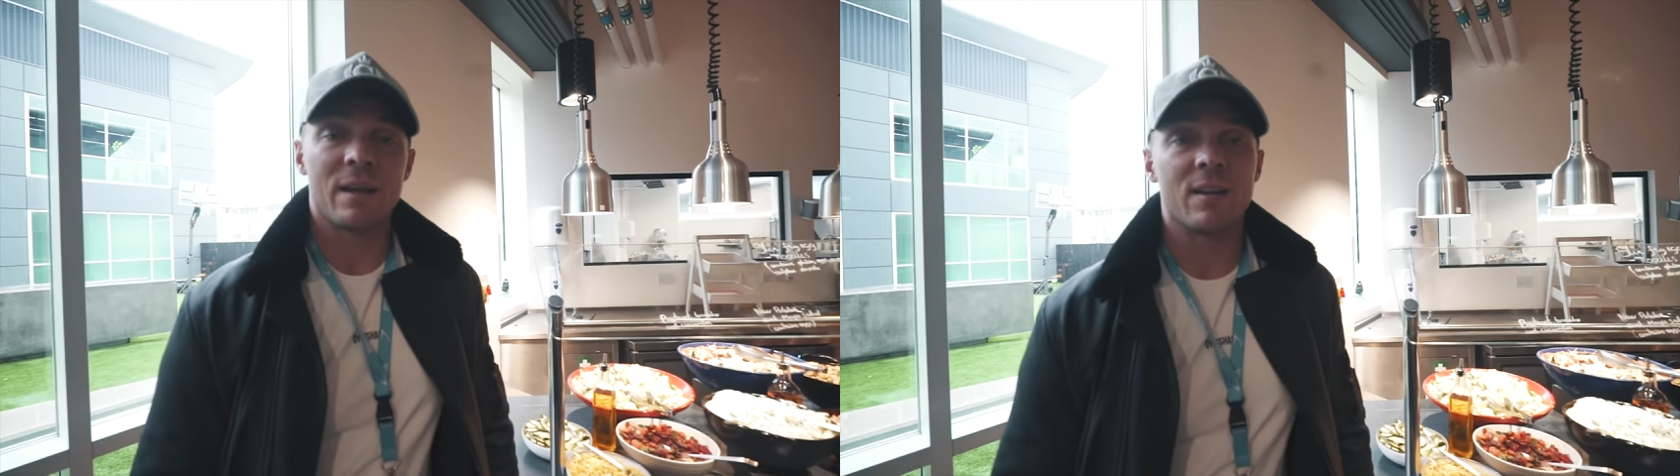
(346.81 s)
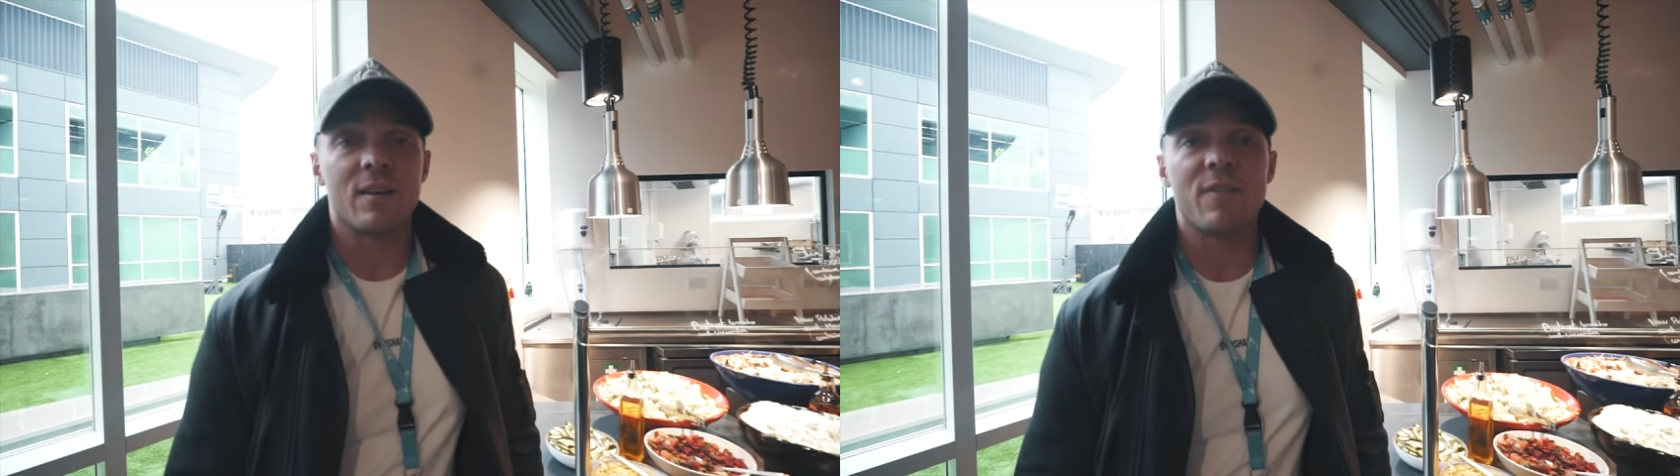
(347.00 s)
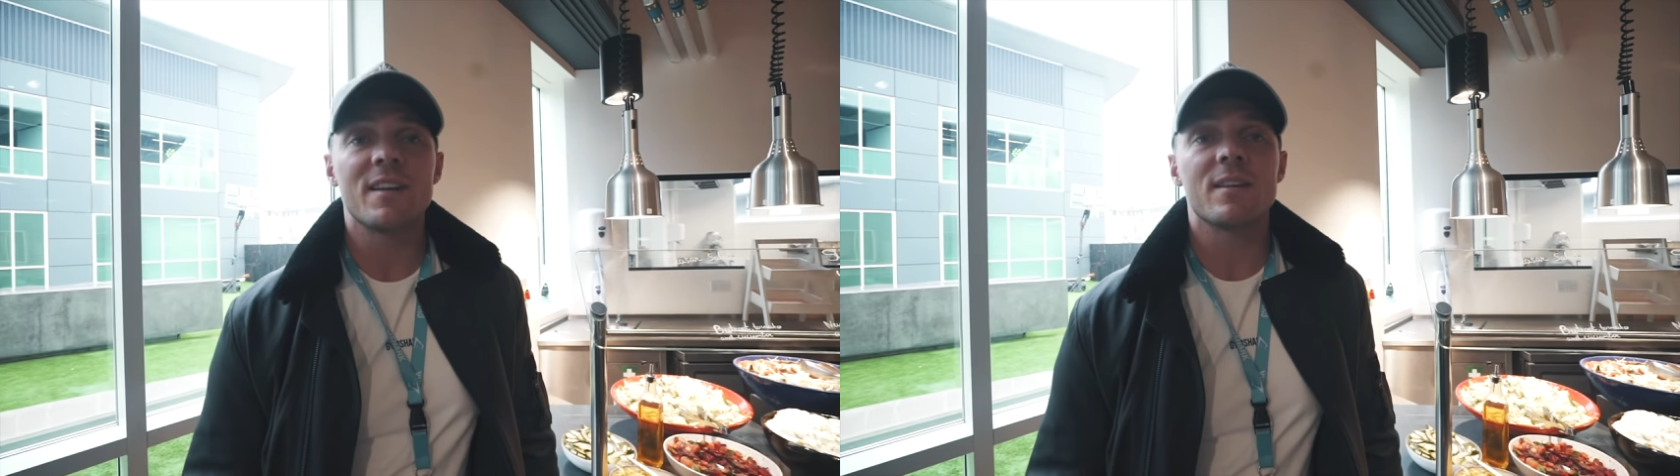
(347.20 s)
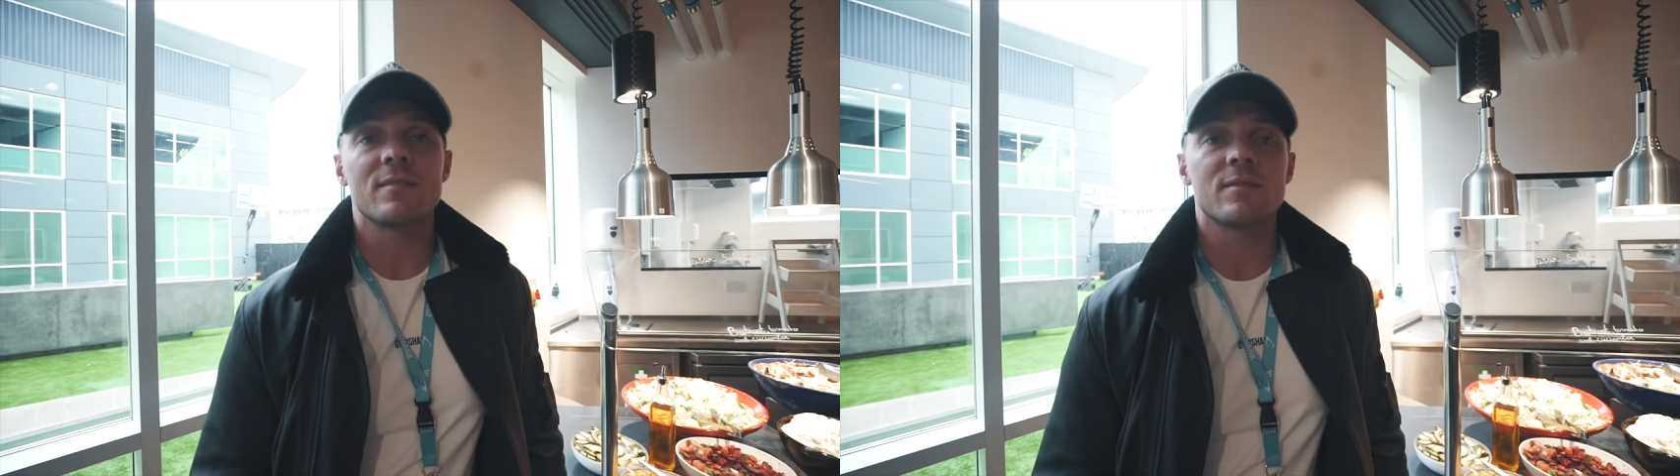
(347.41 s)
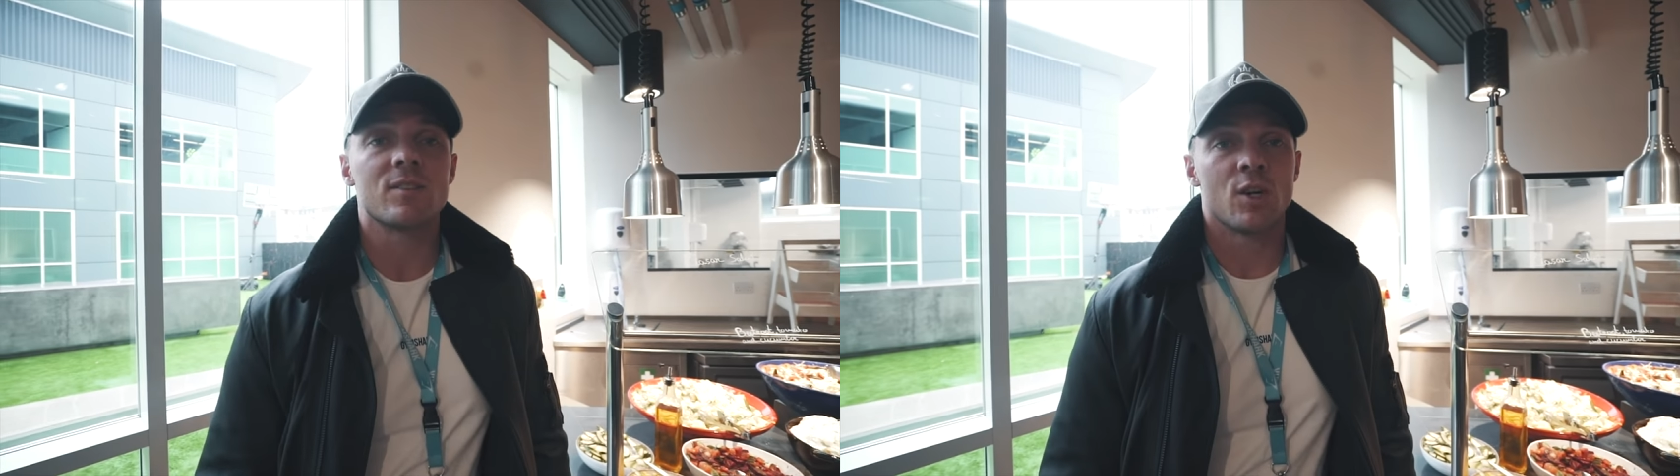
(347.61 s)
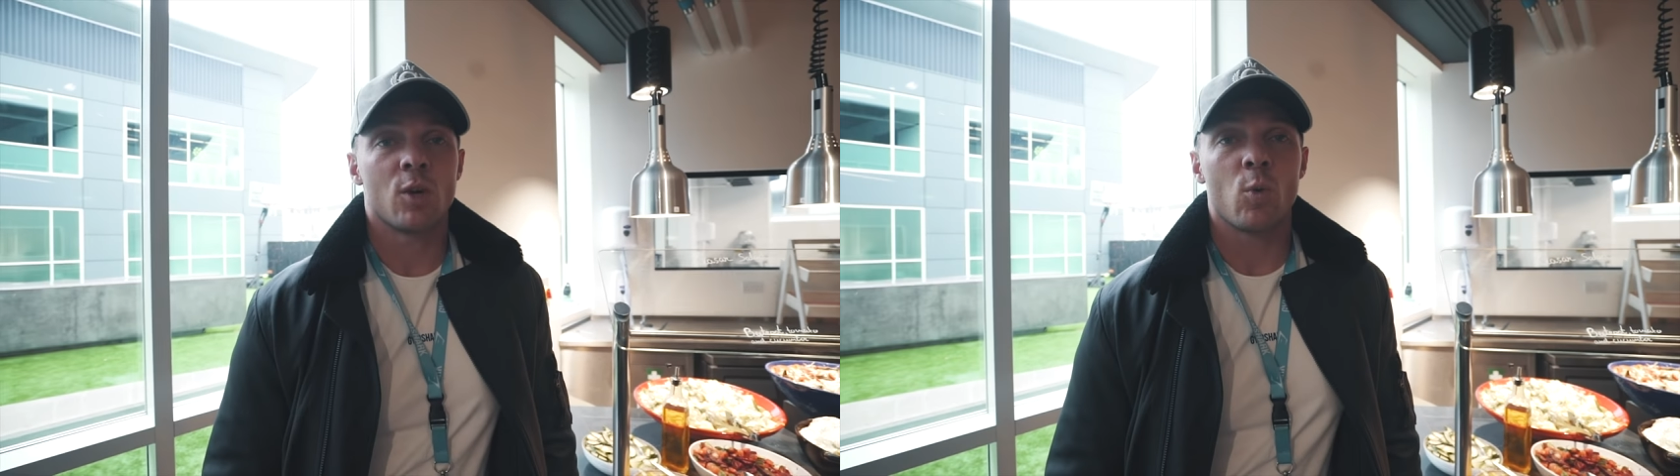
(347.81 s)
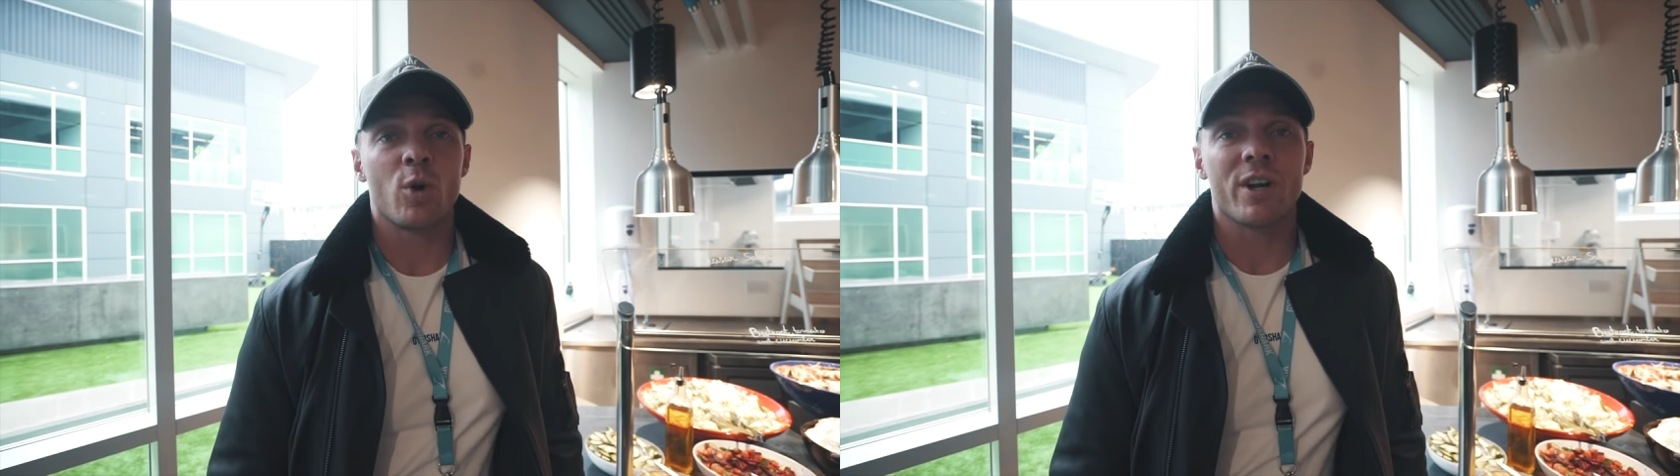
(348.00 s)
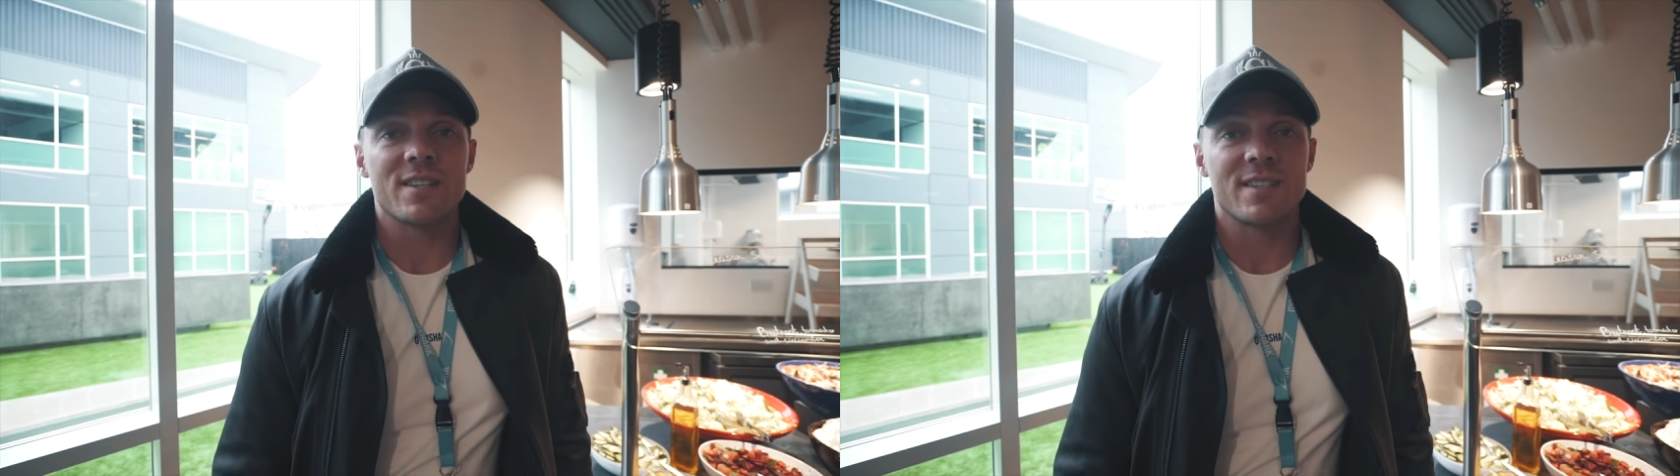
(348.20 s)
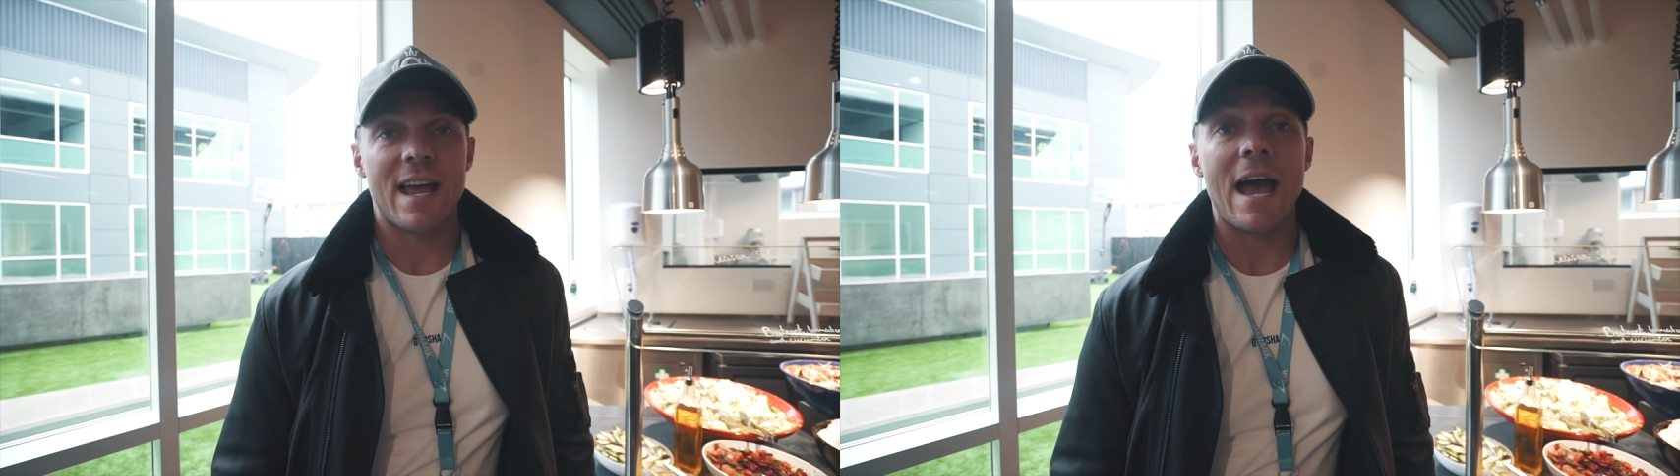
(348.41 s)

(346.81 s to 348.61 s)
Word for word: mean, if I didn't work as an